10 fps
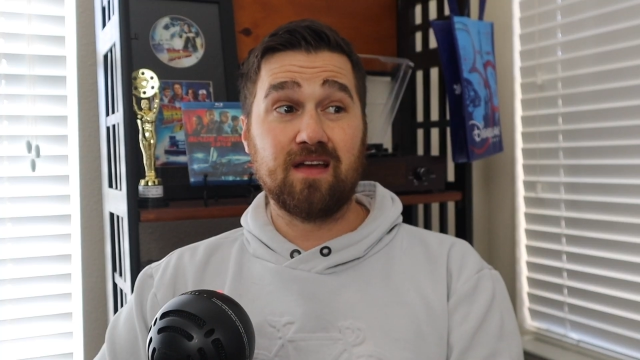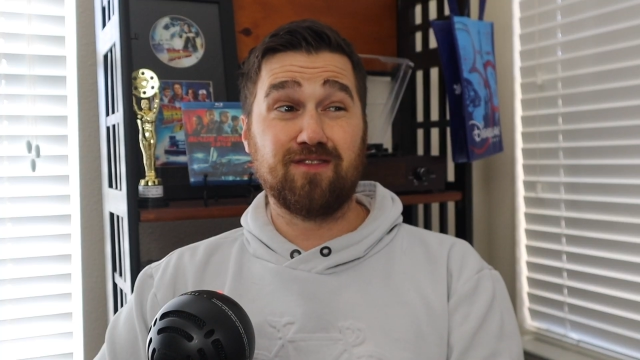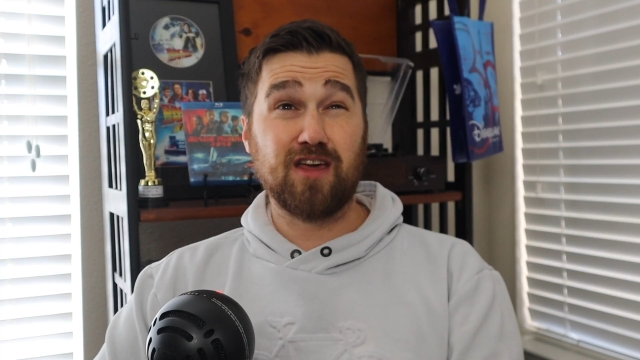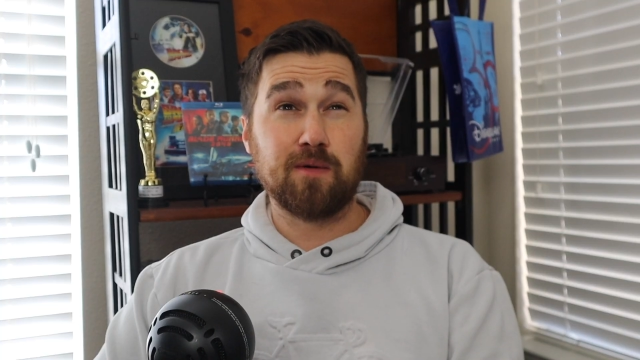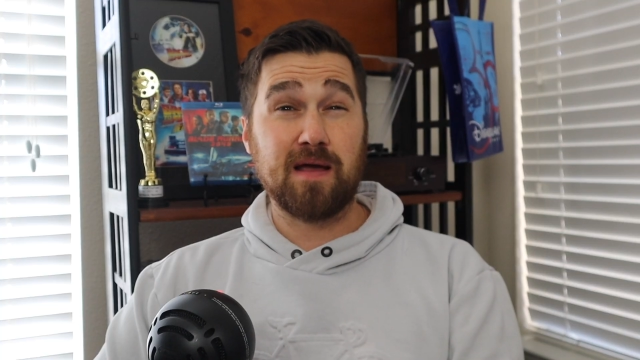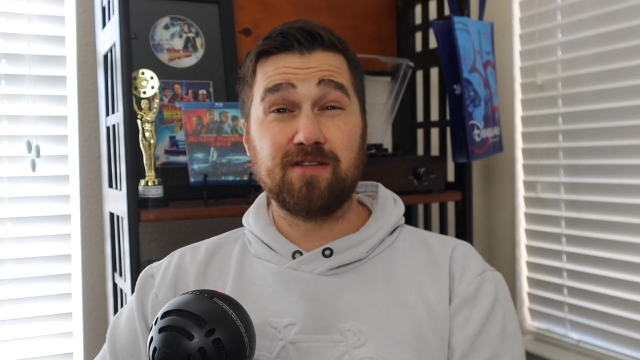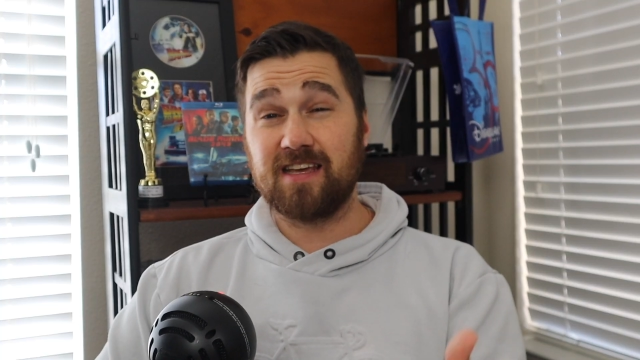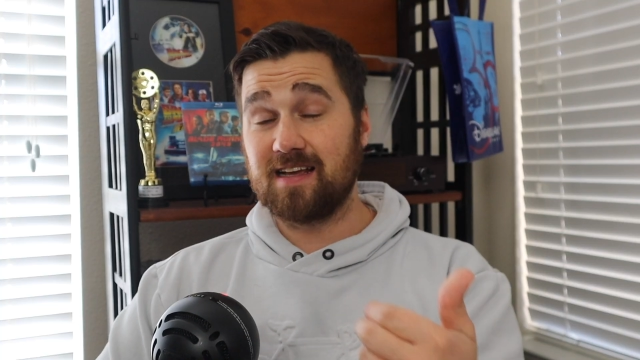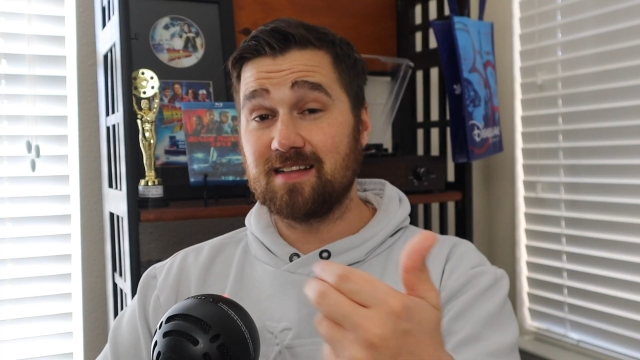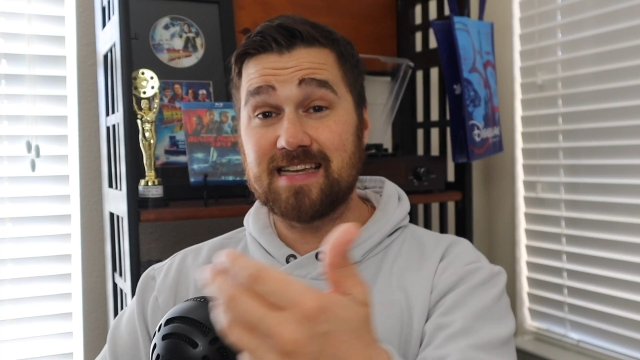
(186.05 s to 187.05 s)
if they're maybe
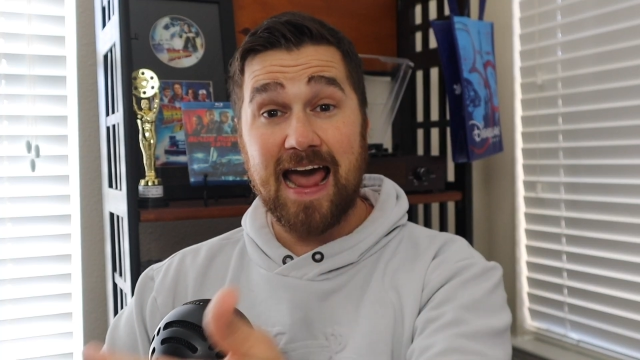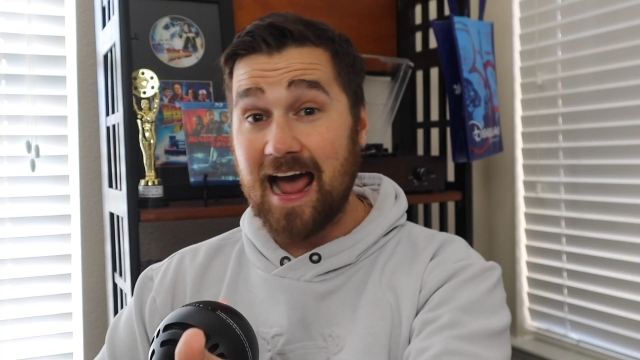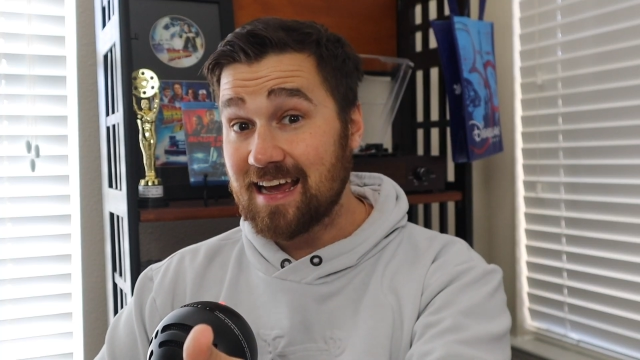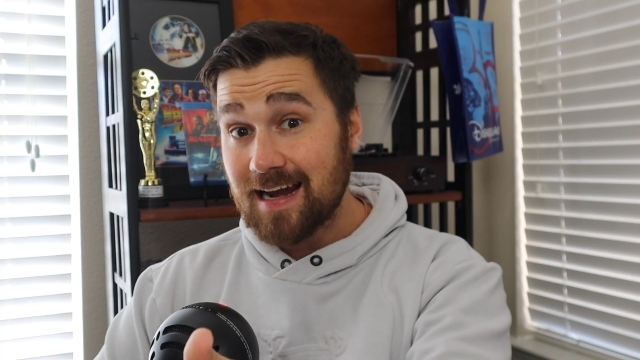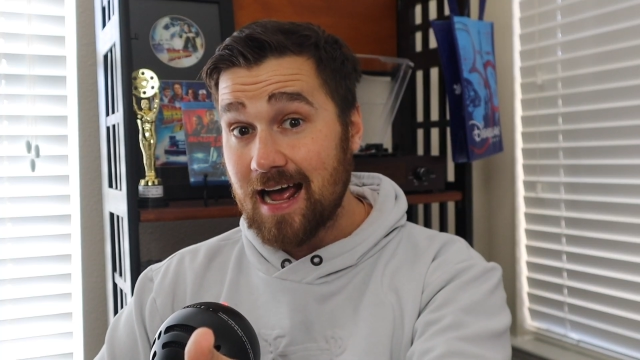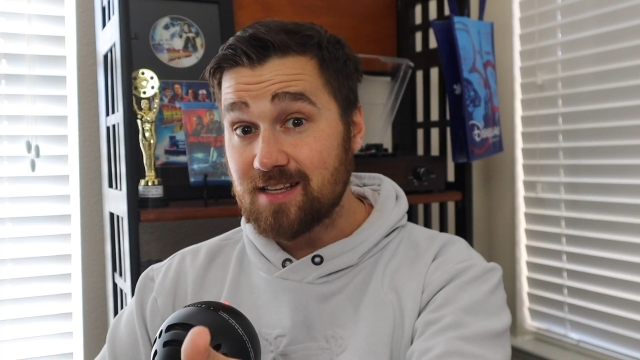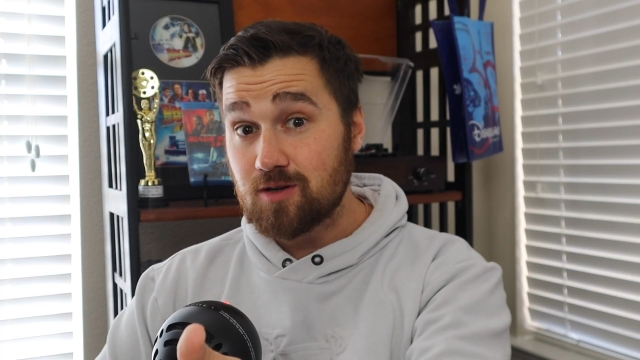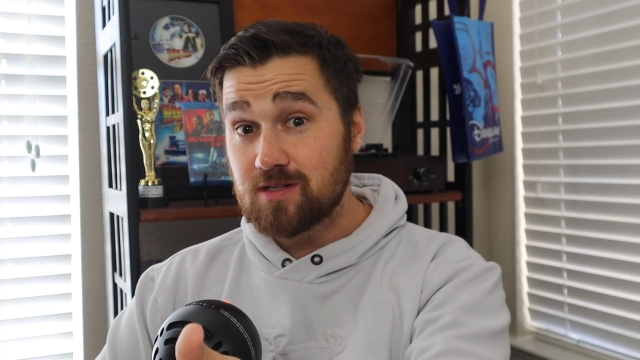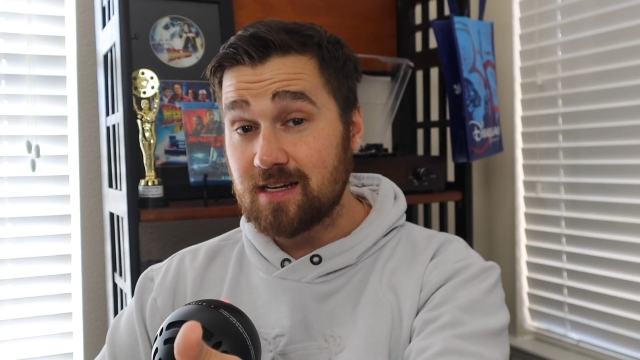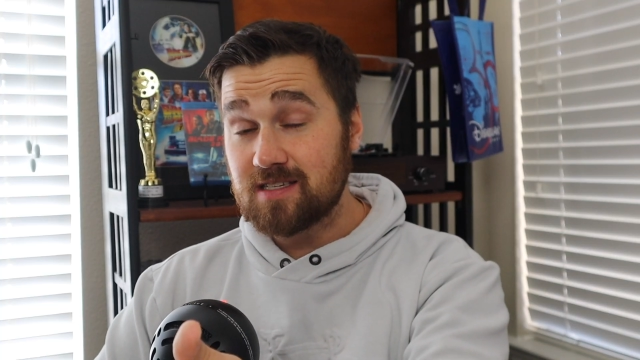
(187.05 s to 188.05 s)
the
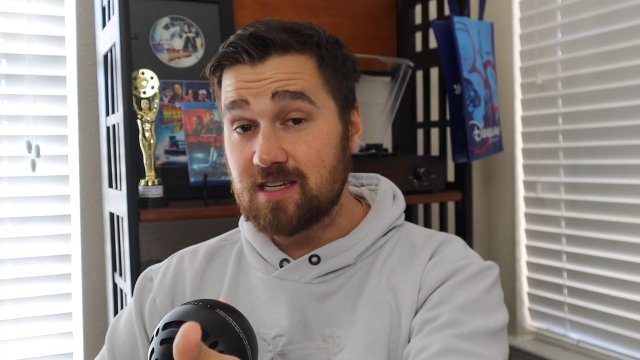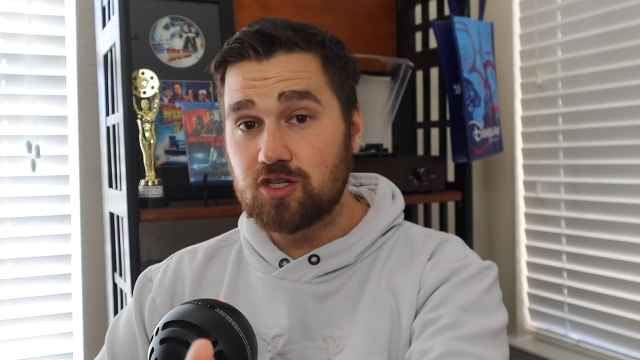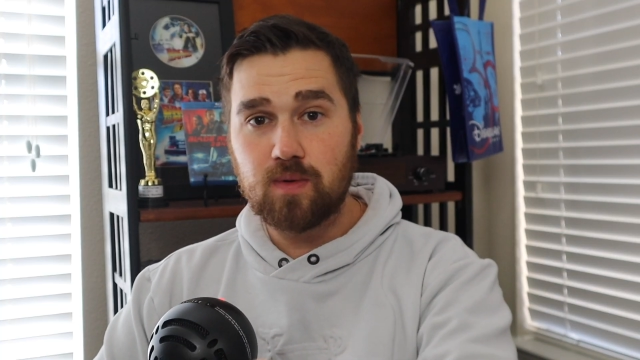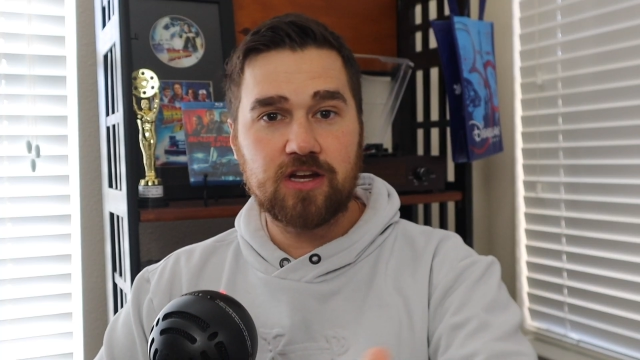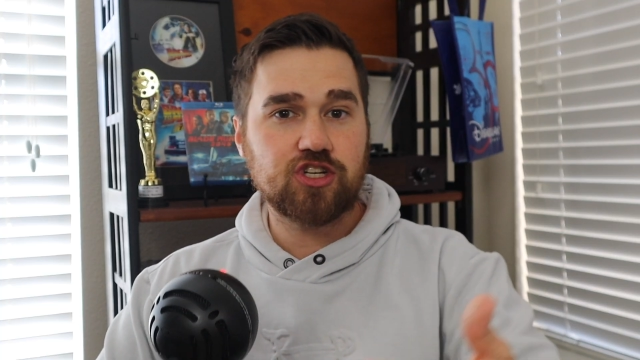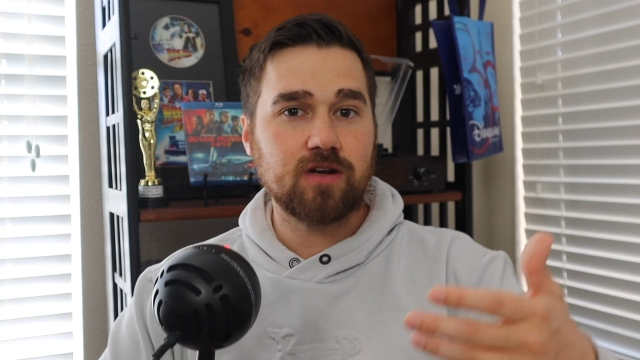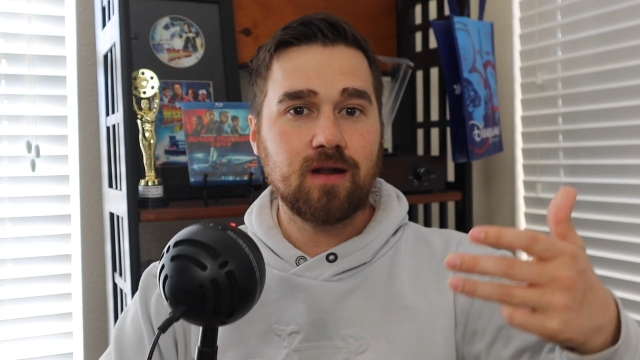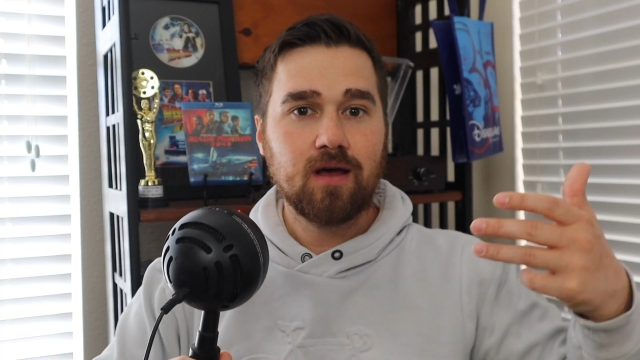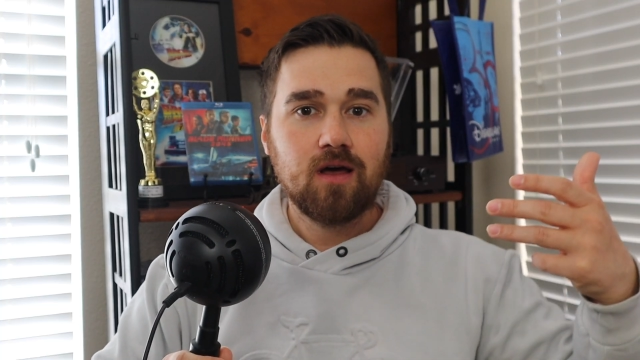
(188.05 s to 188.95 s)
antagonizers in a situation.